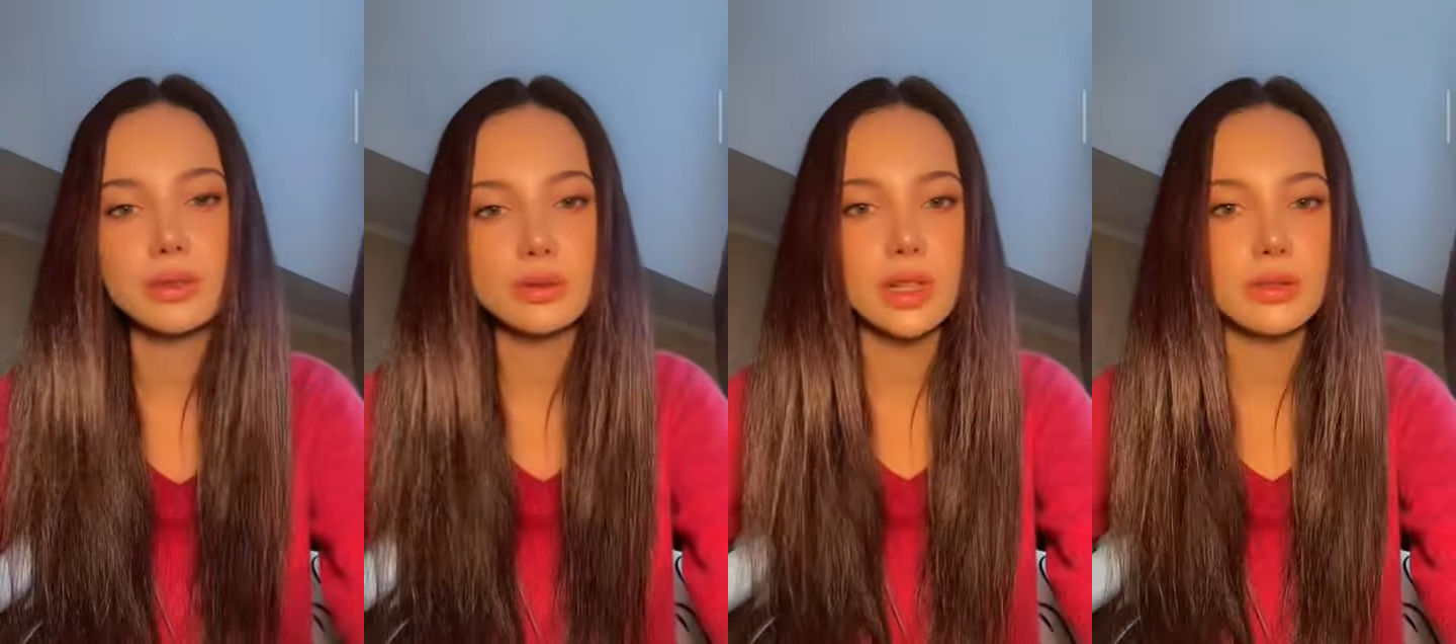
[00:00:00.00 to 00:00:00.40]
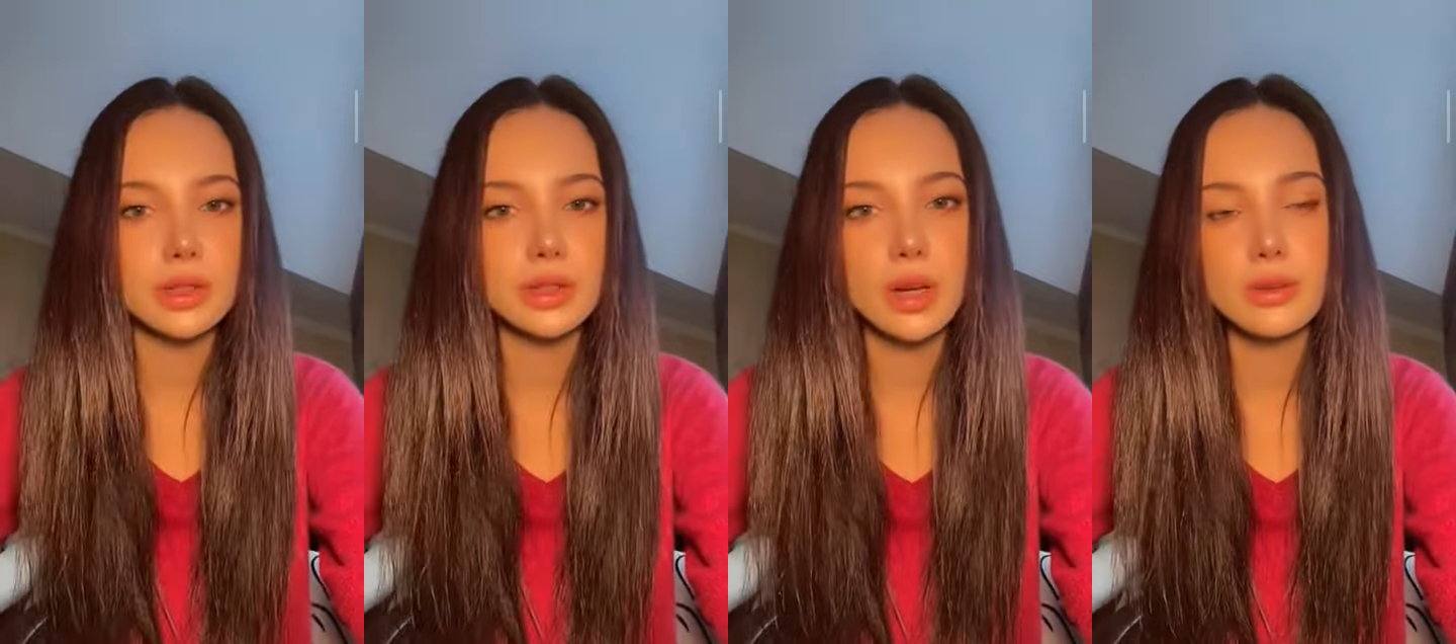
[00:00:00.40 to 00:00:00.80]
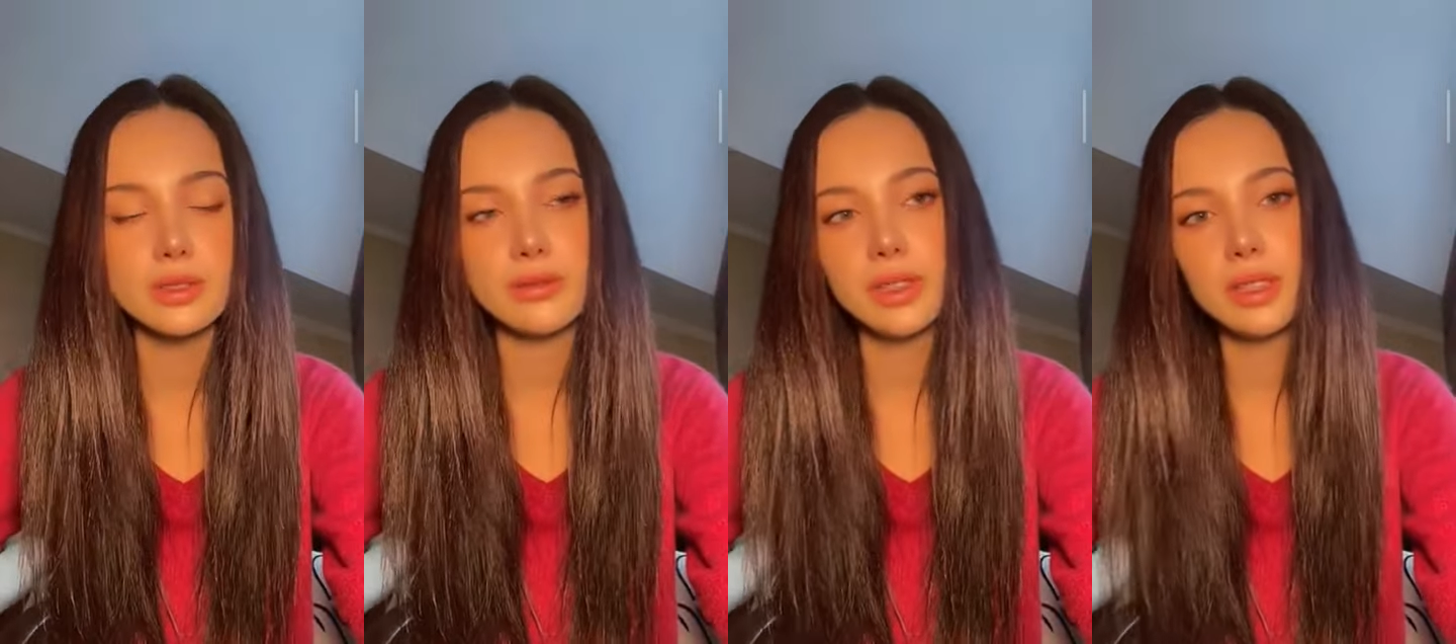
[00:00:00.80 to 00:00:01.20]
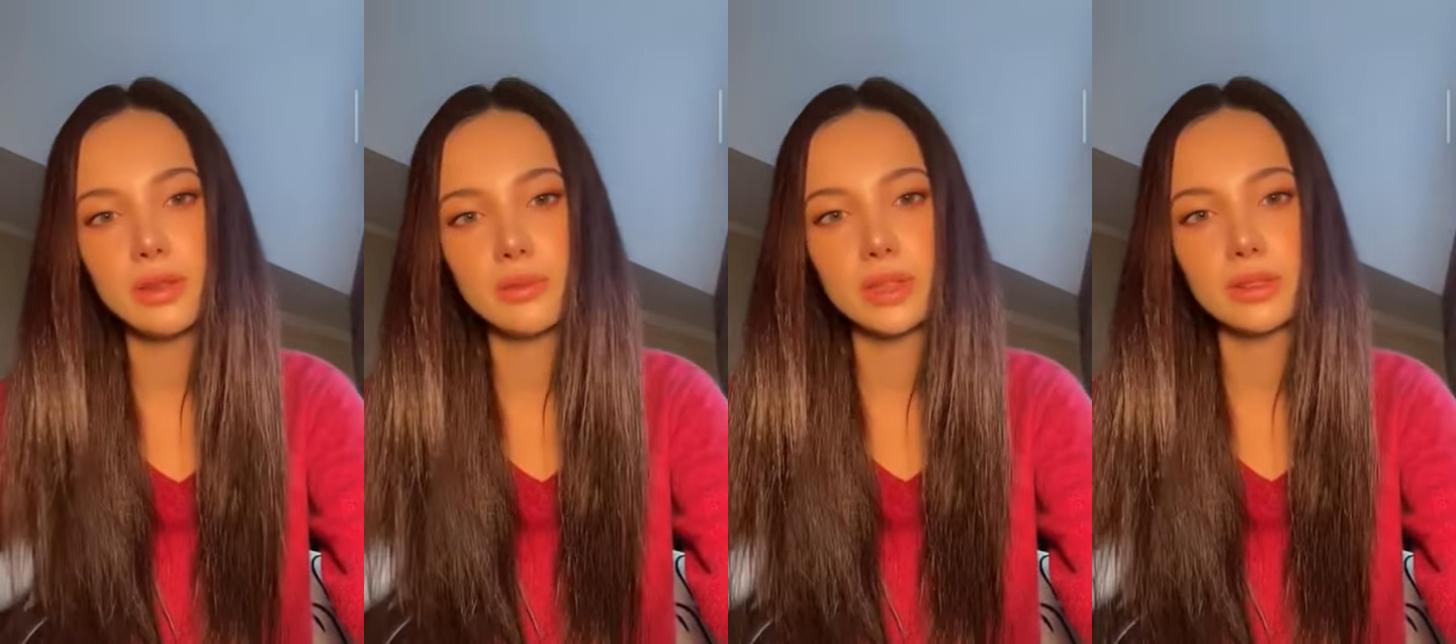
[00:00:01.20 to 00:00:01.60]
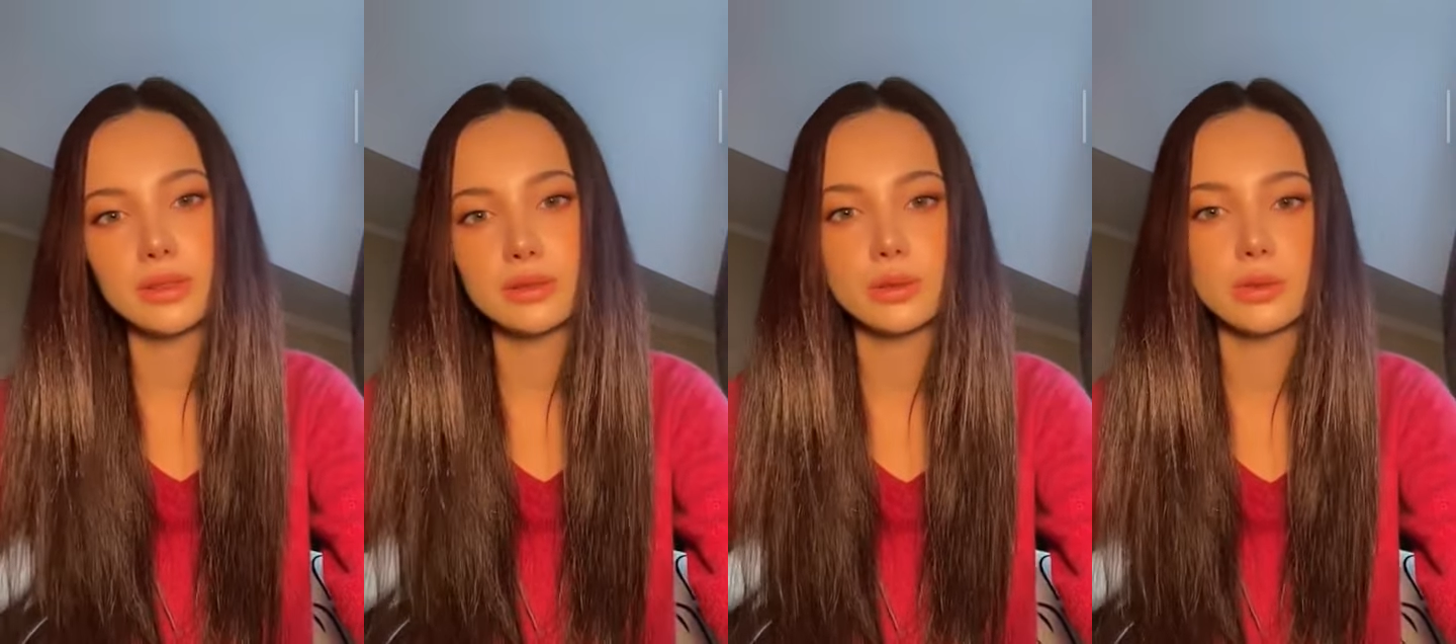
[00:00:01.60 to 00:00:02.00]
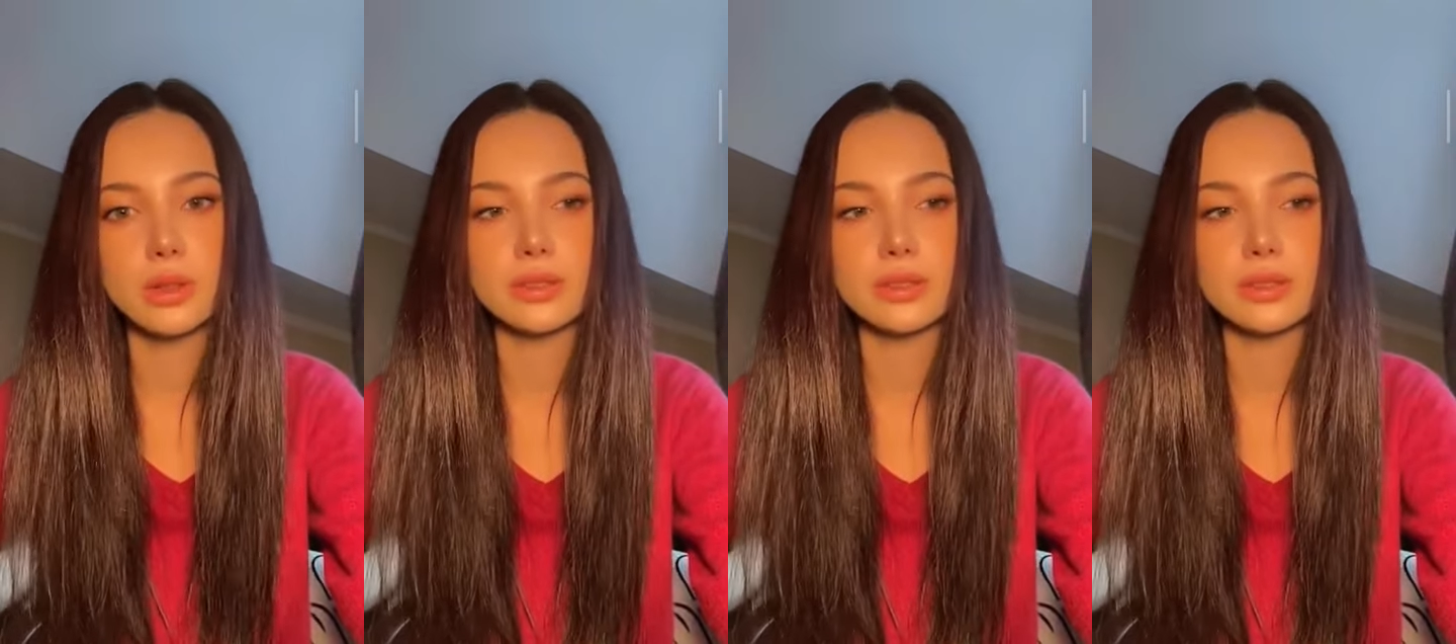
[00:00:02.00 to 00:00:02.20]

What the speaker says: Ukraine right now is winning, but so